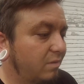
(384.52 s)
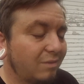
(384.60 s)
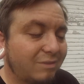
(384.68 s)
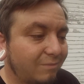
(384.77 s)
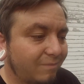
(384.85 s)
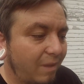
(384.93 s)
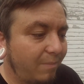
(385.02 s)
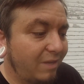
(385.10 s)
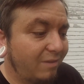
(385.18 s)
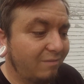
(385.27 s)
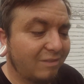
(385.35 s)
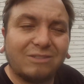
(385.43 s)

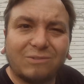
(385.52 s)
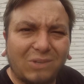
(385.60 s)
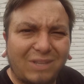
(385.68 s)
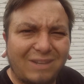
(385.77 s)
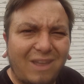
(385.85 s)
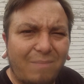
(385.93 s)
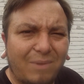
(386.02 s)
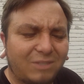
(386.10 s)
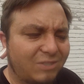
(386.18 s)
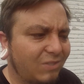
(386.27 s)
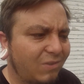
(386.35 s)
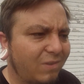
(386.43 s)
There's really not
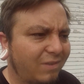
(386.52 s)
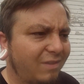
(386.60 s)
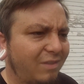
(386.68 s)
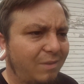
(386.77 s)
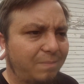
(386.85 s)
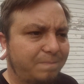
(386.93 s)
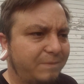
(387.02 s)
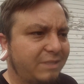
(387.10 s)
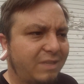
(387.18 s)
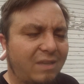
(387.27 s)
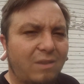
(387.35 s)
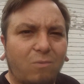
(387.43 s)
much to it. You
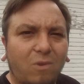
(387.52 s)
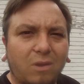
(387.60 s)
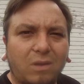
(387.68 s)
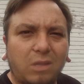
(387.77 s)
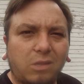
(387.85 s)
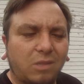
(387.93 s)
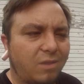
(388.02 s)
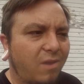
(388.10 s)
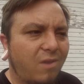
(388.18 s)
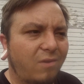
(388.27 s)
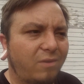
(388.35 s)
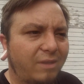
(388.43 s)
stick it where it needs to
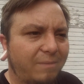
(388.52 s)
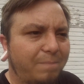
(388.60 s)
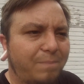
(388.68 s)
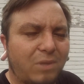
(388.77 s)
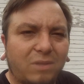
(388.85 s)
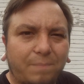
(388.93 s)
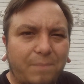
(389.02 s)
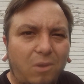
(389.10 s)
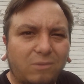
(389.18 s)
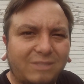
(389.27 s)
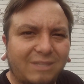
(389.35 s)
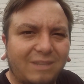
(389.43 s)
go, you put the
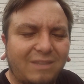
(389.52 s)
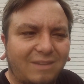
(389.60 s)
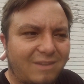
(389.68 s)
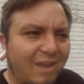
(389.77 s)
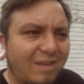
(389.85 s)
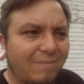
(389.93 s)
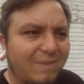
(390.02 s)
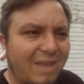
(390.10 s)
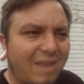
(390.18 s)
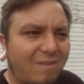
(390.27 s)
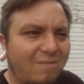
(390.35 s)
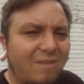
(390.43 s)
bolts in, you tighten them
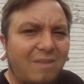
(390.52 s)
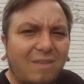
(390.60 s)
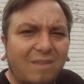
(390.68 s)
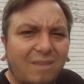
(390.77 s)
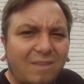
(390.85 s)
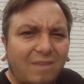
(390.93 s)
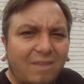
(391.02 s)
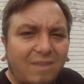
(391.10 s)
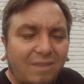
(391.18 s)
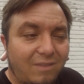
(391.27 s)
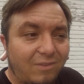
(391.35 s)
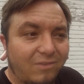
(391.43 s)
down,
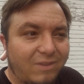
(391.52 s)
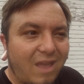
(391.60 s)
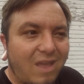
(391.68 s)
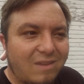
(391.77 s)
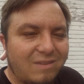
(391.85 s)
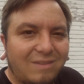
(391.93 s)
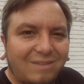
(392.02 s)
and you're done.